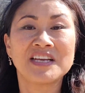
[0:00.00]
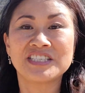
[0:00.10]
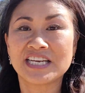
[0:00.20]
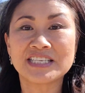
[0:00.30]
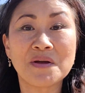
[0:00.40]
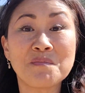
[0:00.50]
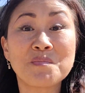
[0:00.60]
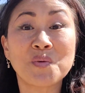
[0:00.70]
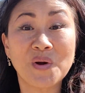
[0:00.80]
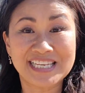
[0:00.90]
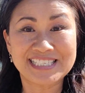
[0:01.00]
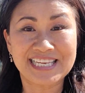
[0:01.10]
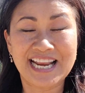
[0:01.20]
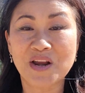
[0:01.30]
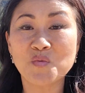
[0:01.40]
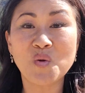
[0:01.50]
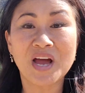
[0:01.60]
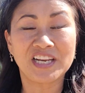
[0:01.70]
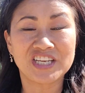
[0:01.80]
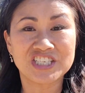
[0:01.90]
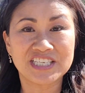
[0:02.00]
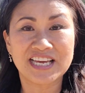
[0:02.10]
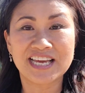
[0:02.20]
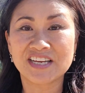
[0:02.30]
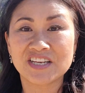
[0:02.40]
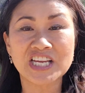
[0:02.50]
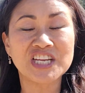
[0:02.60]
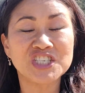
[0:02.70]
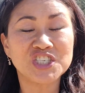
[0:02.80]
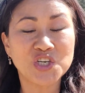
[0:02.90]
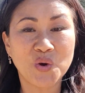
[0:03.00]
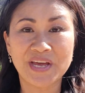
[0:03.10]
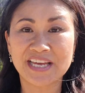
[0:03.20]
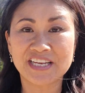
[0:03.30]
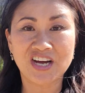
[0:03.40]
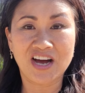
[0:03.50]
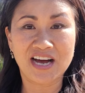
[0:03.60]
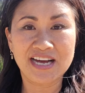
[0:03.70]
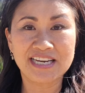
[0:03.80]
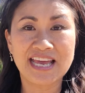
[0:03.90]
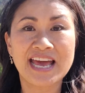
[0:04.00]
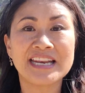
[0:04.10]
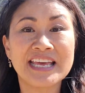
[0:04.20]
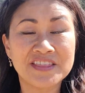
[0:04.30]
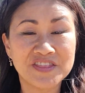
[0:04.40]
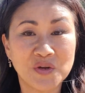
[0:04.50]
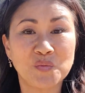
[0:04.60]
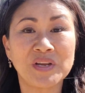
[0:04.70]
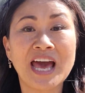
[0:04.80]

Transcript: just embrace it and relish and enjoying God and in the